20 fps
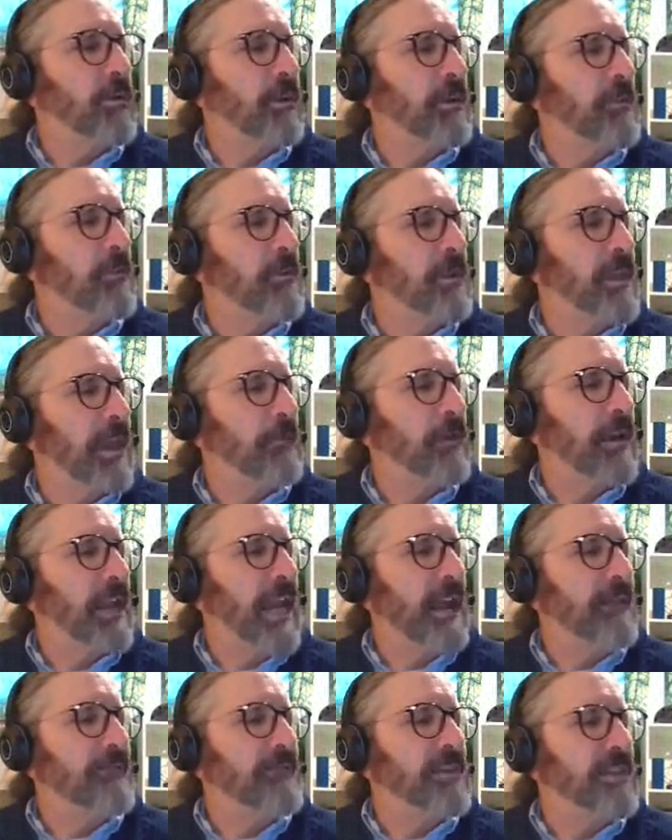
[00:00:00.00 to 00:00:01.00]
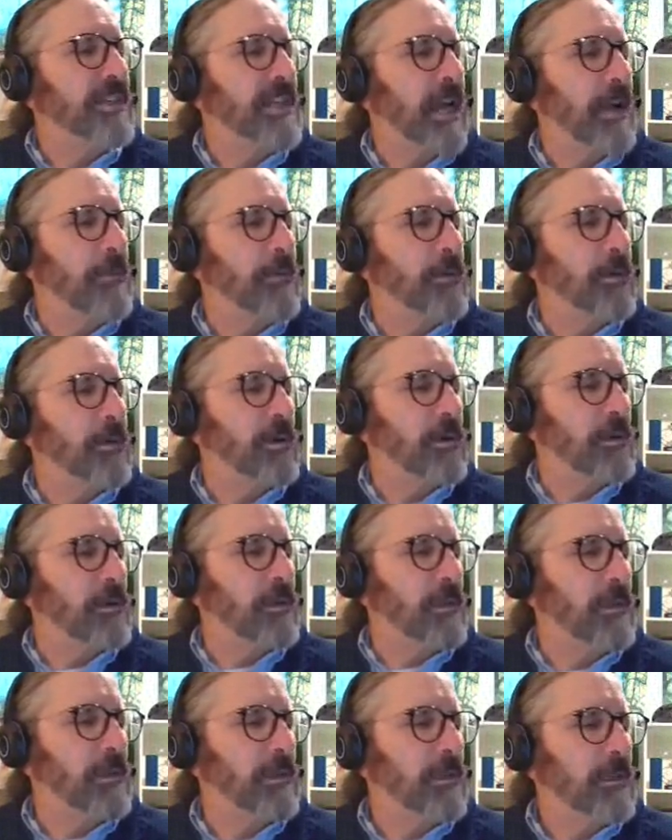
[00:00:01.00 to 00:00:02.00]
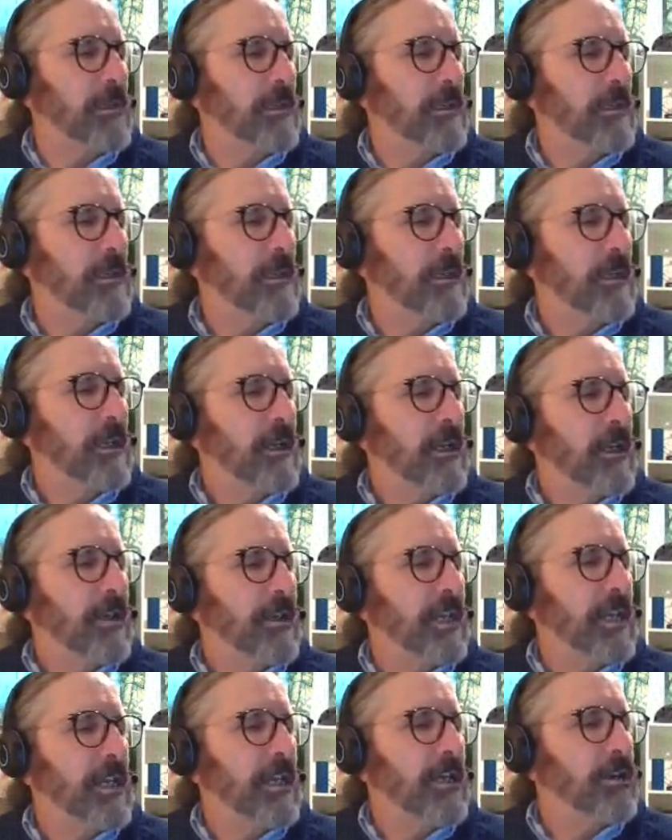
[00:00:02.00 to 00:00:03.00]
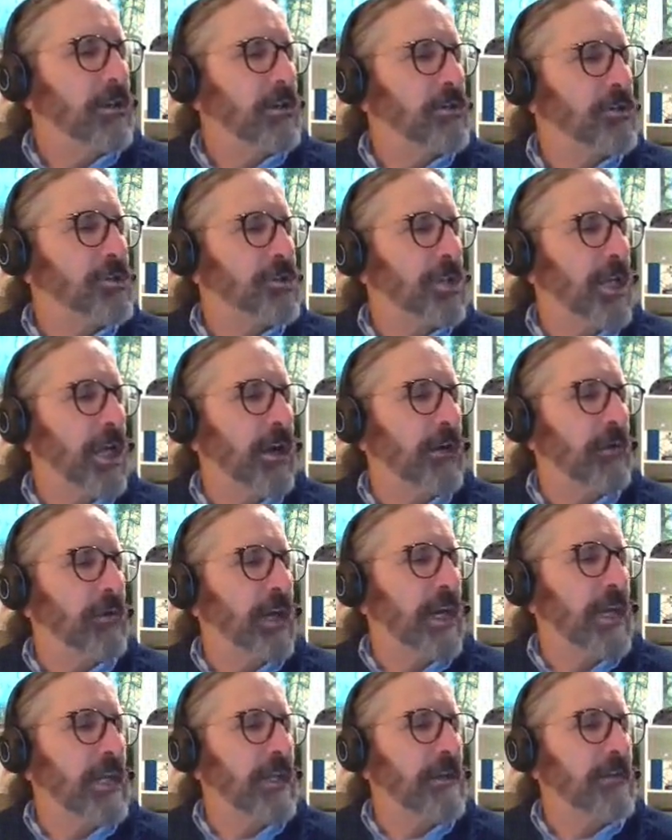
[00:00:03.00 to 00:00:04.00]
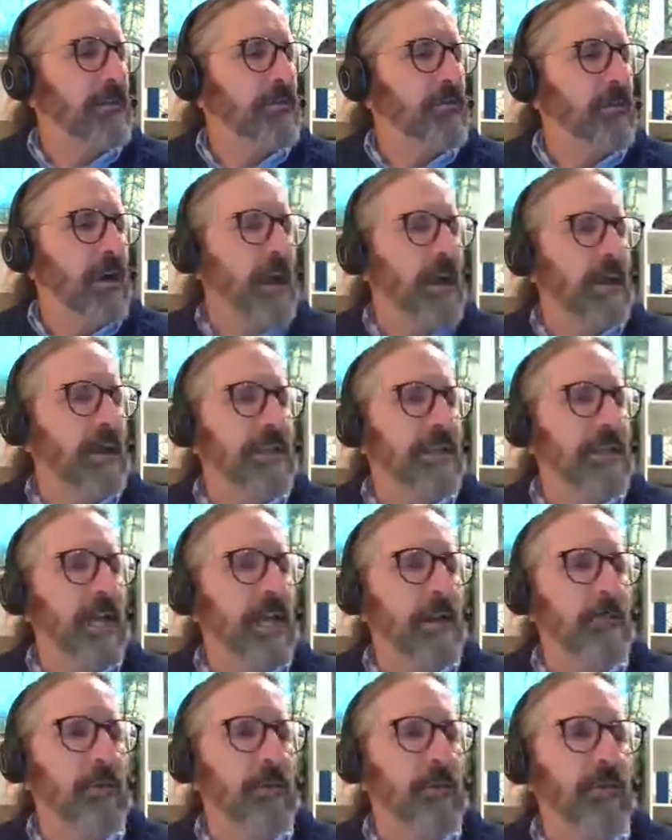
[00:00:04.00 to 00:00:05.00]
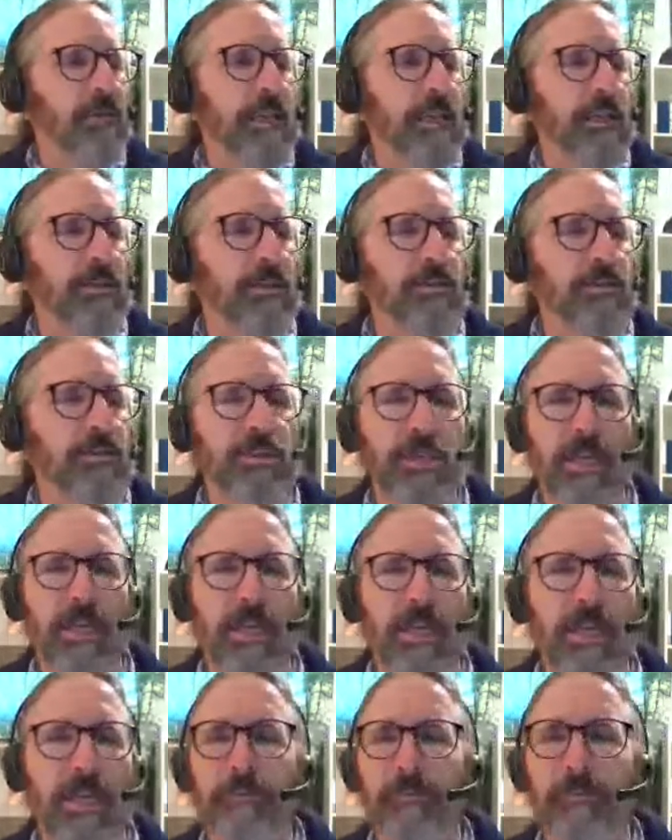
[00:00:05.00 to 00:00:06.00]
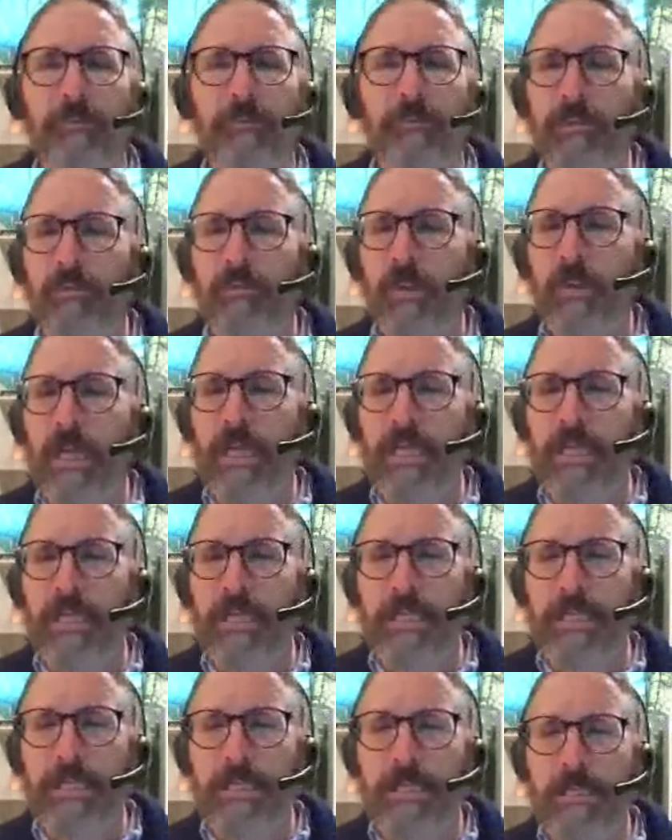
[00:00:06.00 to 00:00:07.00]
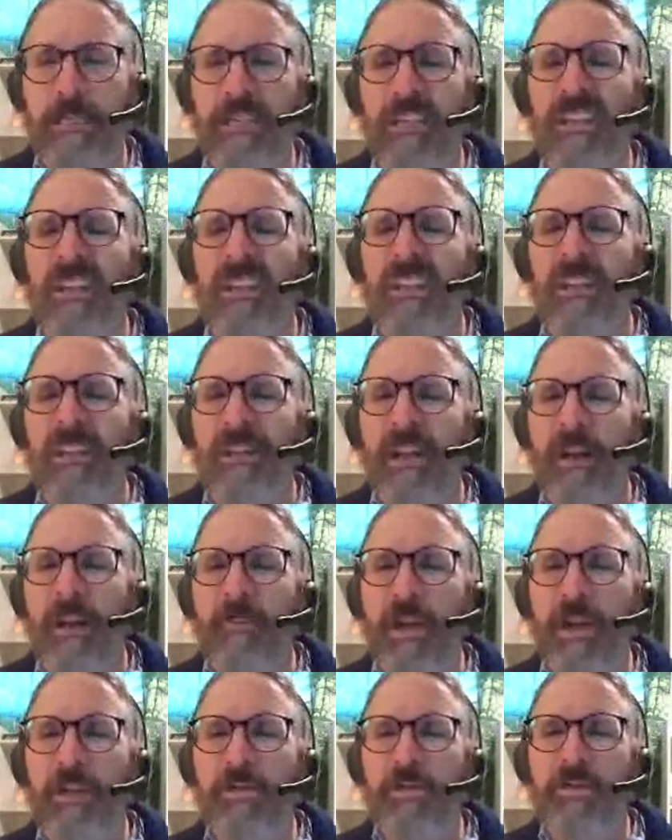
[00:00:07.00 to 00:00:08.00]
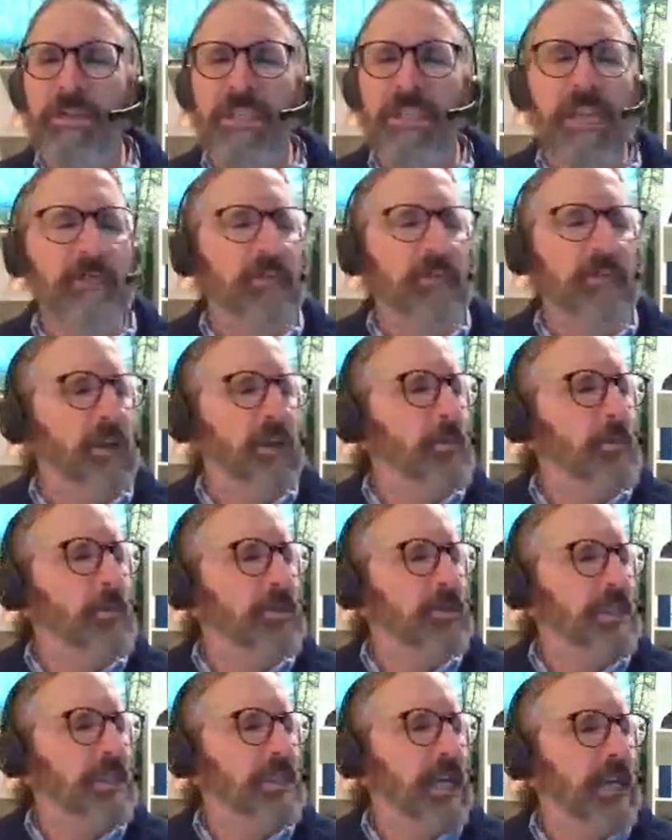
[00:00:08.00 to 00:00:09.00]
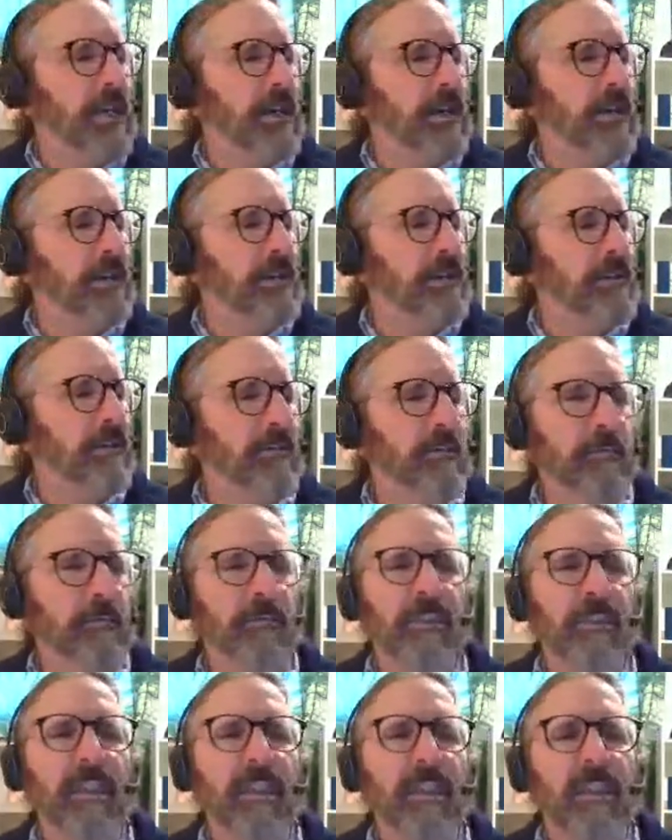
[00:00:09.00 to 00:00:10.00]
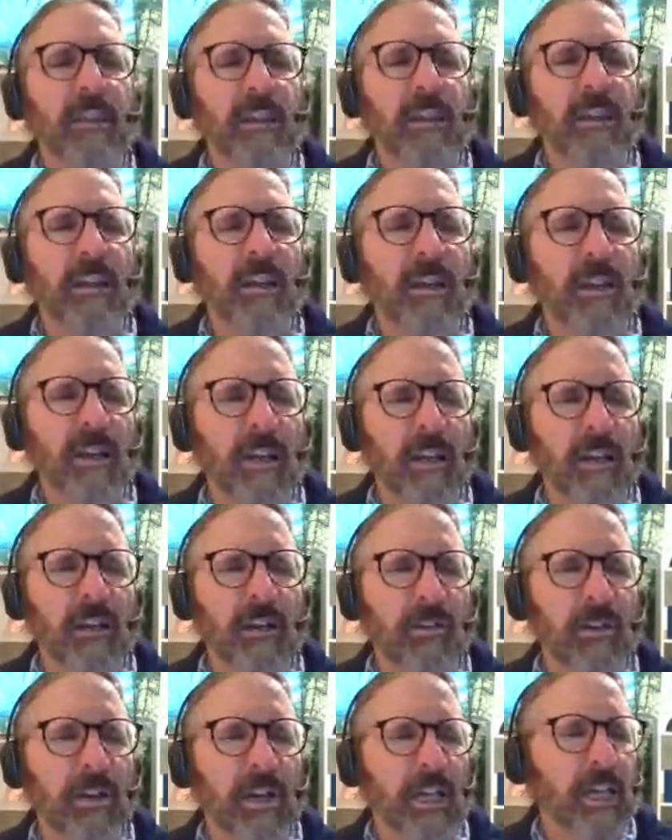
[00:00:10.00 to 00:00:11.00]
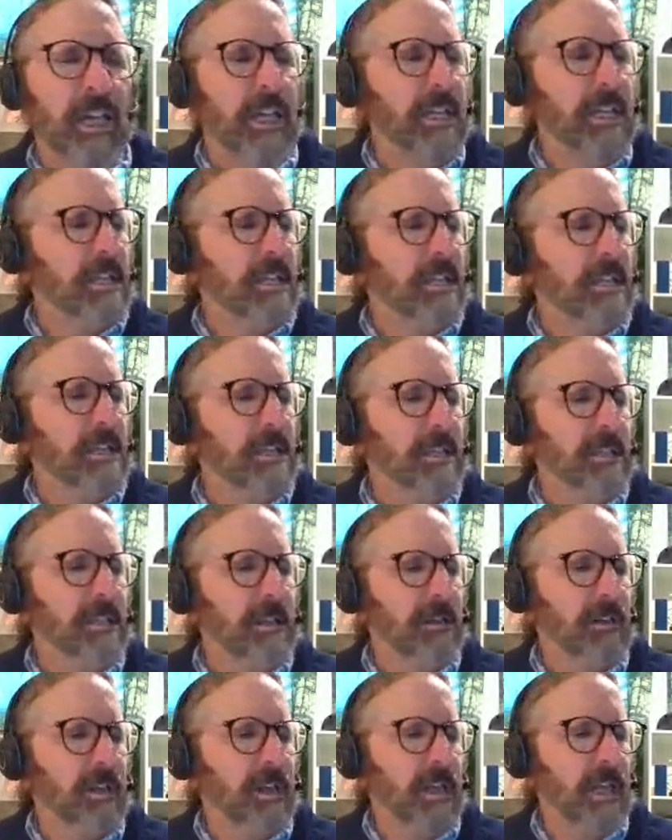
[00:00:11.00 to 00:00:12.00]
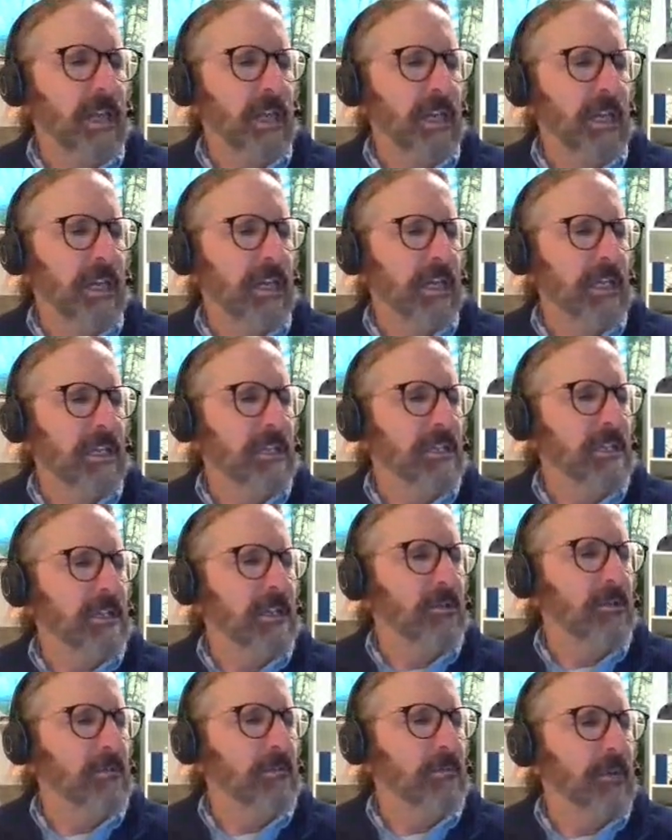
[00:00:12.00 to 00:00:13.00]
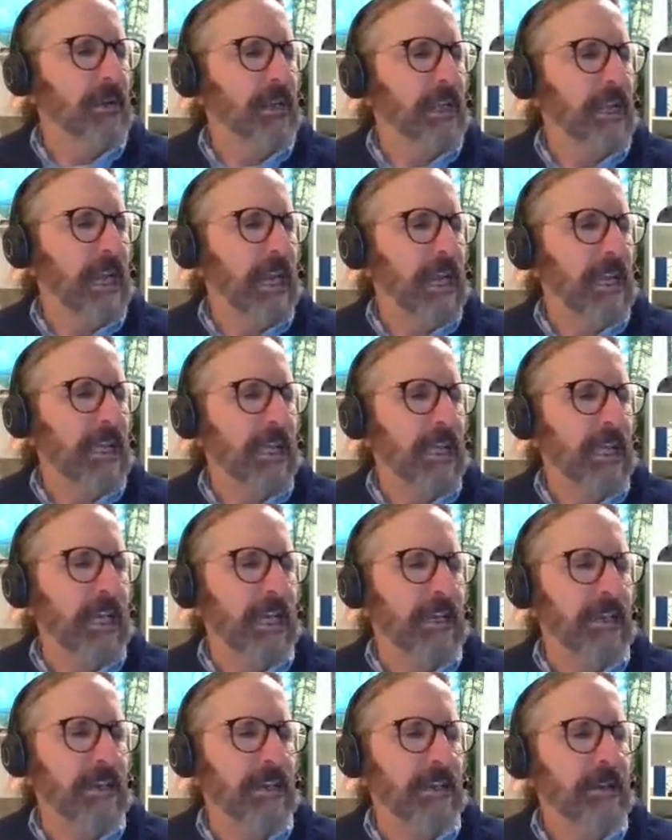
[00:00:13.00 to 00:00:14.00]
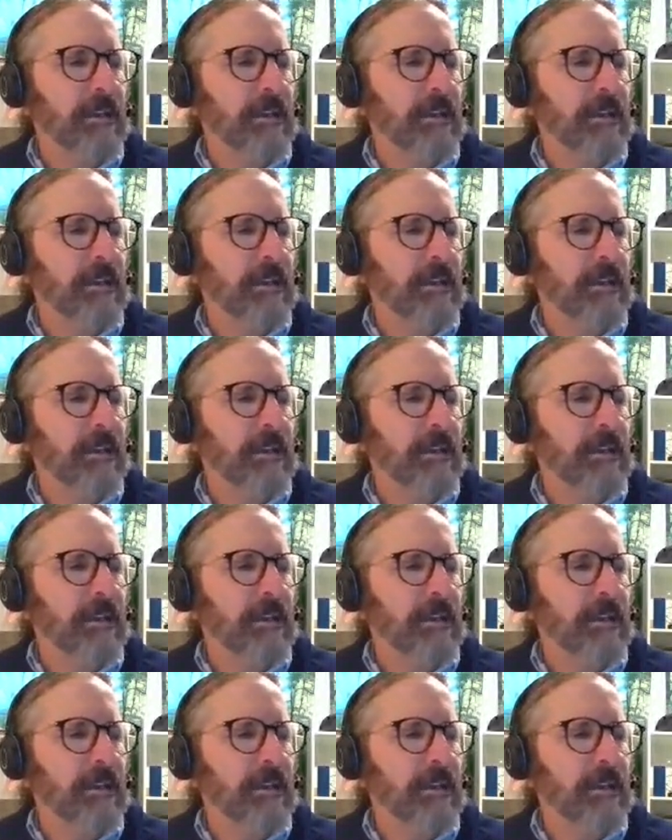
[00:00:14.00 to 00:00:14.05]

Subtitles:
They would have double the inertia, right? Double the inertia, right? How about you, Stephen? Almost there? All right. Okay. Nope. Can't get it.